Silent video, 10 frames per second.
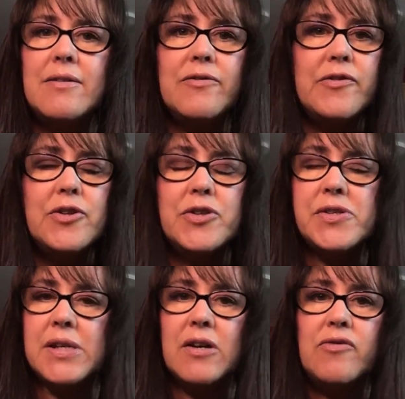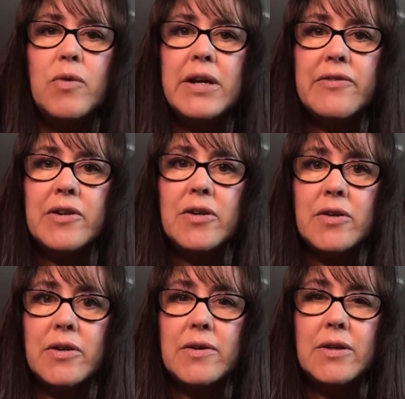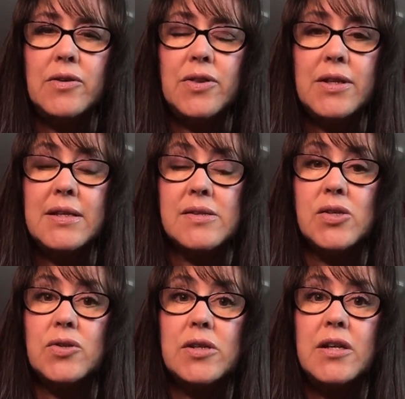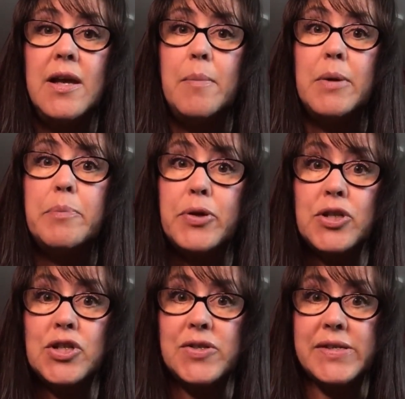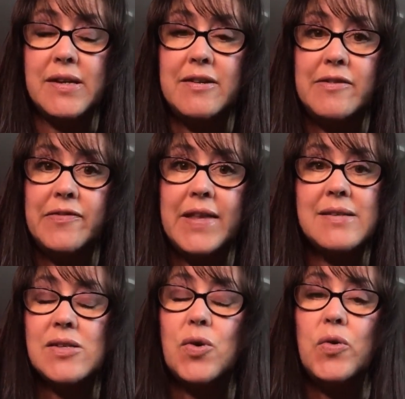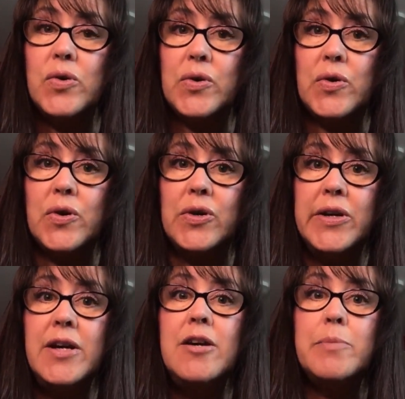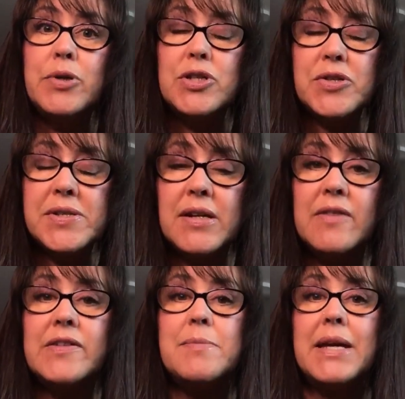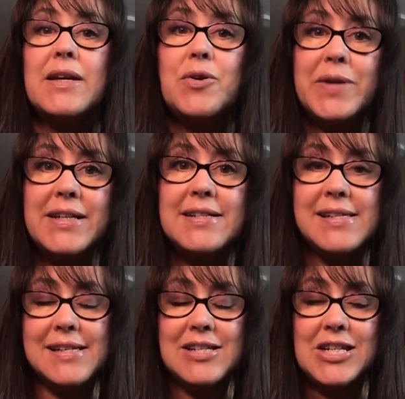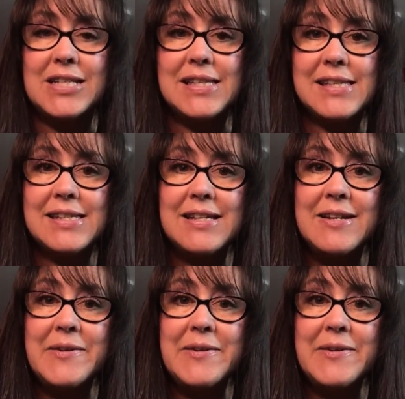for yourself, whatever you think is good, but push yourself. That's the whole goal. Push yourself to make quick decisions.